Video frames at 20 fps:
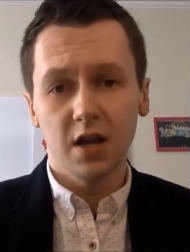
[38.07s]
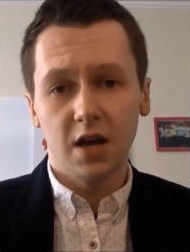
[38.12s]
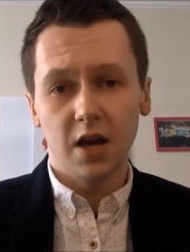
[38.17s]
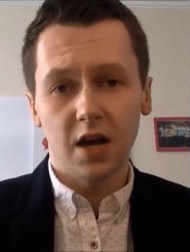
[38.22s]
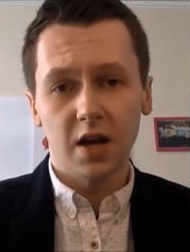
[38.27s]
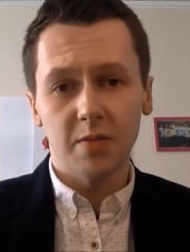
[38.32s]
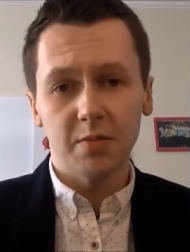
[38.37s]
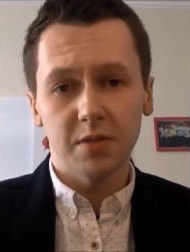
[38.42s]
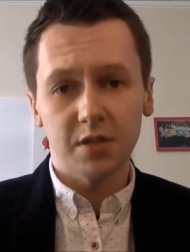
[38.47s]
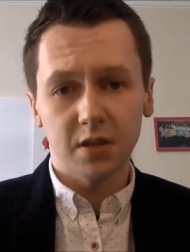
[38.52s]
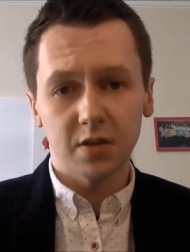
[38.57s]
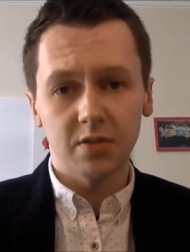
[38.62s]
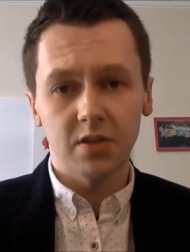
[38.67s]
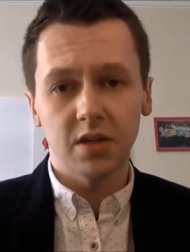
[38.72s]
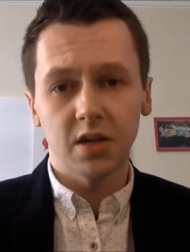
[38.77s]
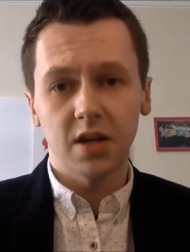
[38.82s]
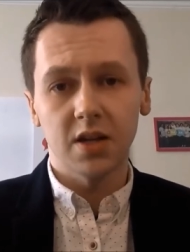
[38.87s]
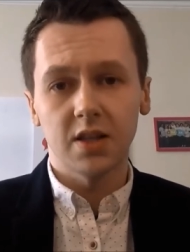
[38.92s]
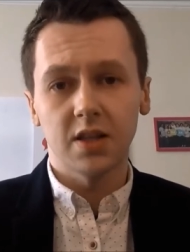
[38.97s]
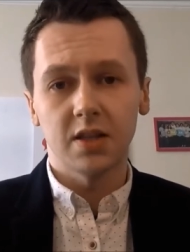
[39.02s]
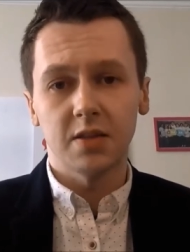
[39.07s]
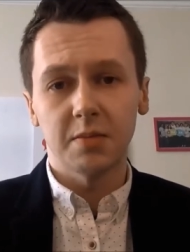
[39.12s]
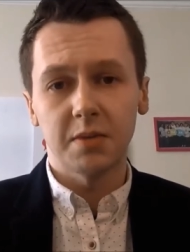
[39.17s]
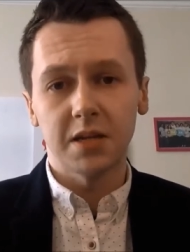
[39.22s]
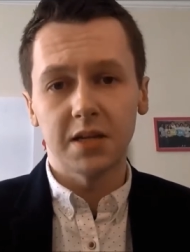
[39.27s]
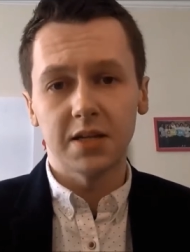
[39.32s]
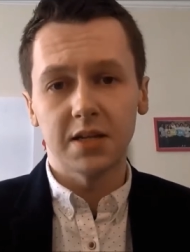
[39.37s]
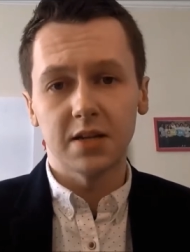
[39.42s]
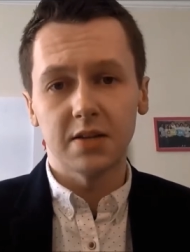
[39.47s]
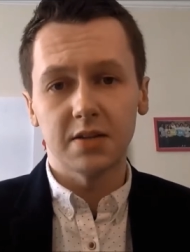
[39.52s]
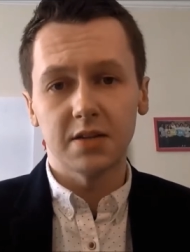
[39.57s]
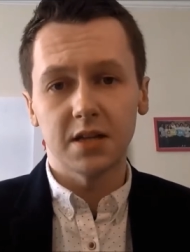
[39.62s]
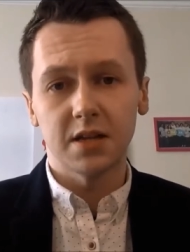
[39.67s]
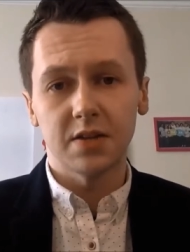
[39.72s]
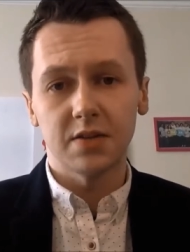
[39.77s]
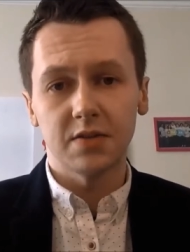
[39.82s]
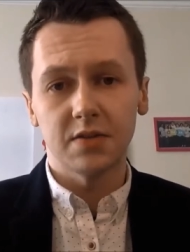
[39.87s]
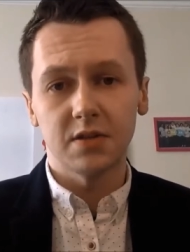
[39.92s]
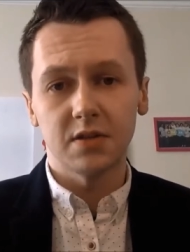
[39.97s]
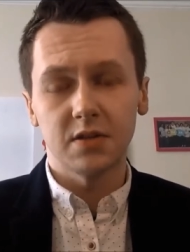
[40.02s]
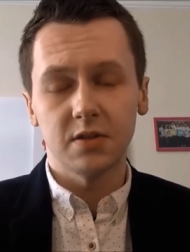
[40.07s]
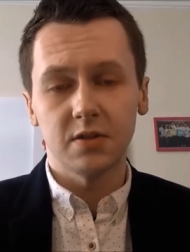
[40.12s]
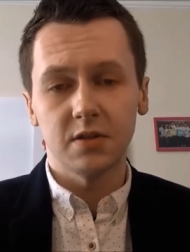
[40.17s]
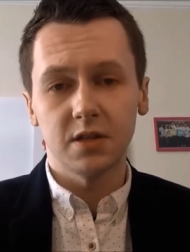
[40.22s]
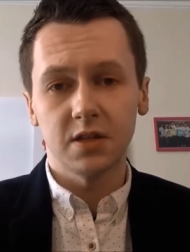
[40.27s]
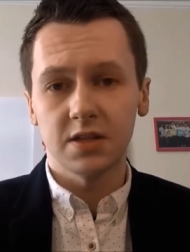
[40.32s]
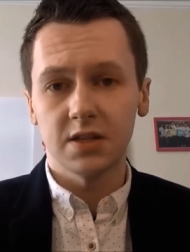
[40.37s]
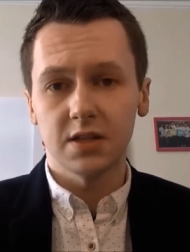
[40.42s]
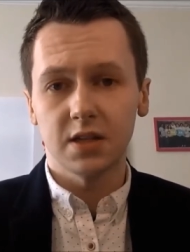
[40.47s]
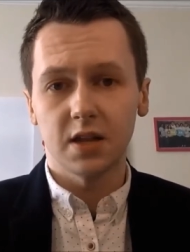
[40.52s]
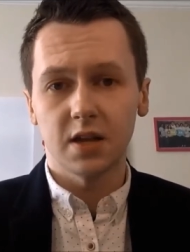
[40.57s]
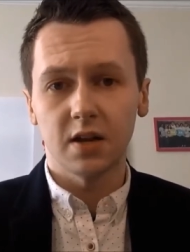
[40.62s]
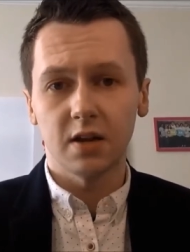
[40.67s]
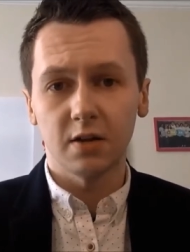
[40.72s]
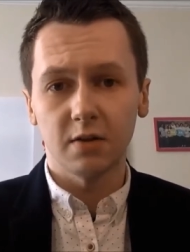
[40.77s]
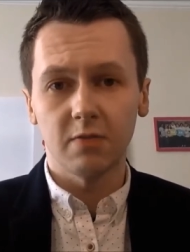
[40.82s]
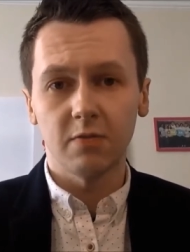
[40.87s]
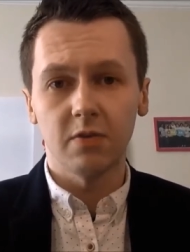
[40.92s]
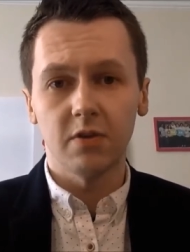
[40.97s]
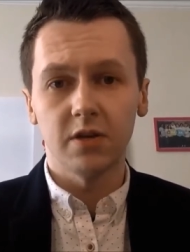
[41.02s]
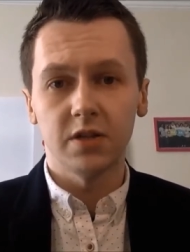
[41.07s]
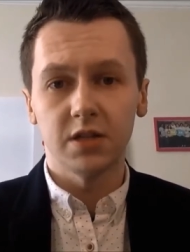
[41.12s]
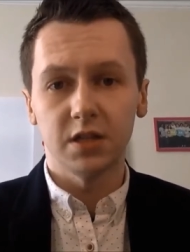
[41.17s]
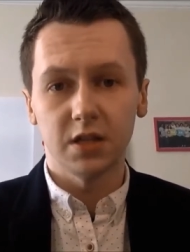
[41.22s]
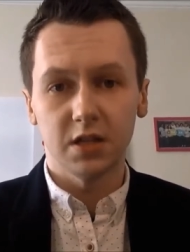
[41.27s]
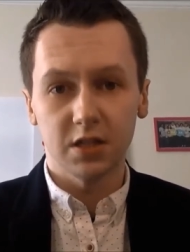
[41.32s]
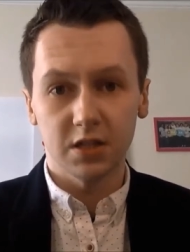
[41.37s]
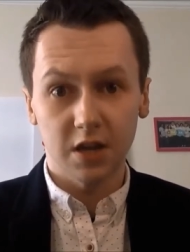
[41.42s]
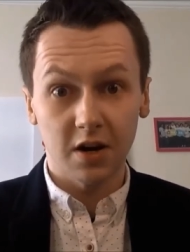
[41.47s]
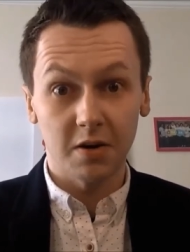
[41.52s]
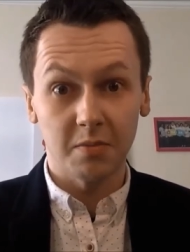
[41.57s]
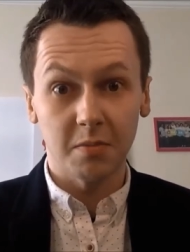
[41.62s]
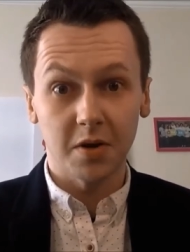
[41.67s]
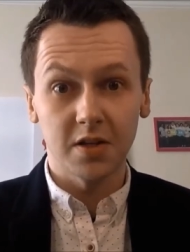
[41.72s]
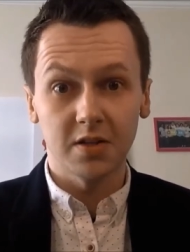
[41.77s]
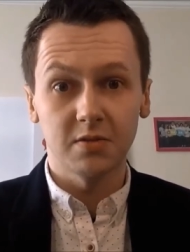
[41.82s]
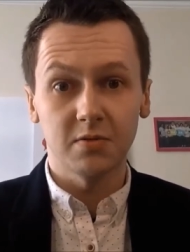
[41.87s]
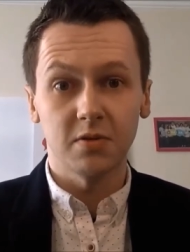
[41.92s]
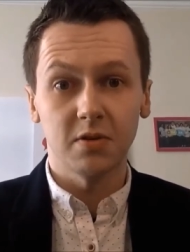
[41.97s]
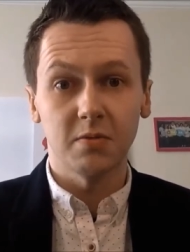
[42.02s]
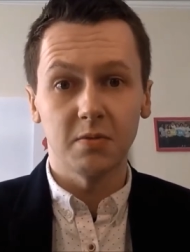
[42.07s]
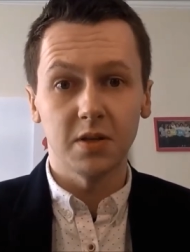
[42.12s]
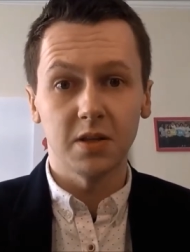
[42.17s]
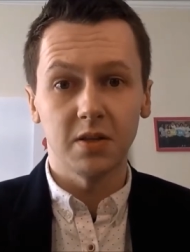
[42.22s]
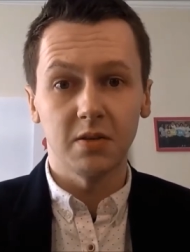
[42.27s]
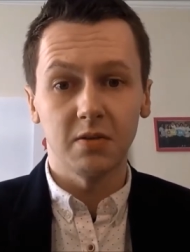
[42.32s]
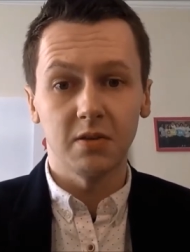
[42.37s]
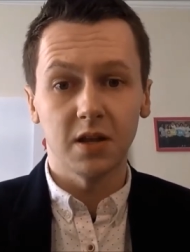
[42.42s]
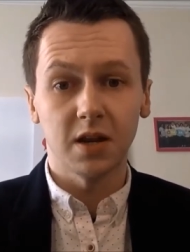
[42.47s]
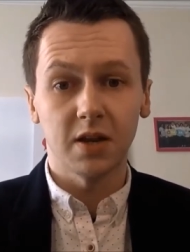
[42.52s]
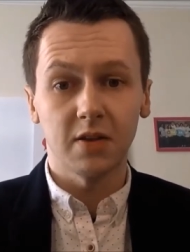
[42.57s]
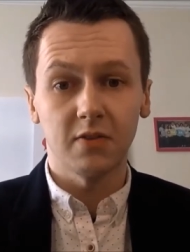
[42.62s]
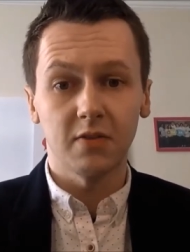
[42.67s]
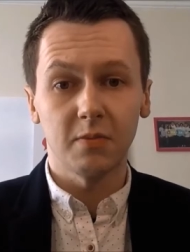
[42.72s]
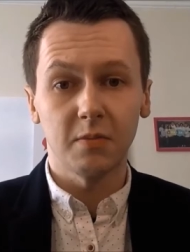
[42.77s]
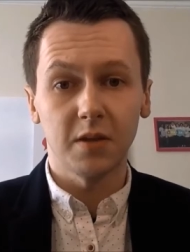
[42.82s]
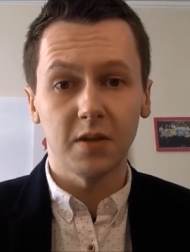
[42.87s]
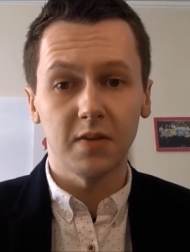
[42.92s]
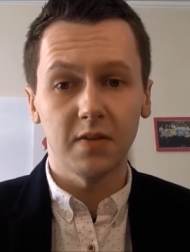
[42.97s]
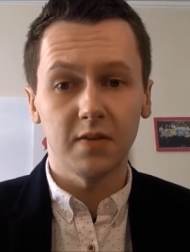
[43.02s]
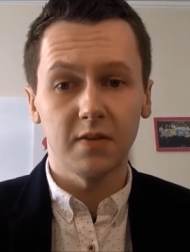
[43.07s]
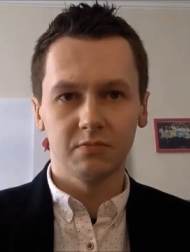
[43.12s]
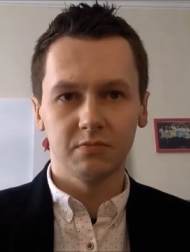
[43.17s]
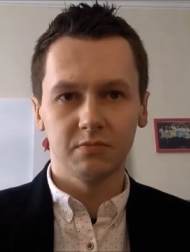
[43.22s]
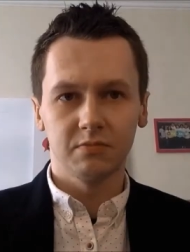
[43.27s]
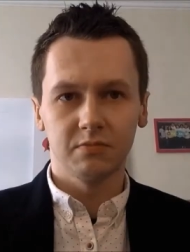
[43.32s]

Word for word: And I'm so delighted that the Middletown Centre is doing this, and I look forward to sharing my story with you in the next few minutes.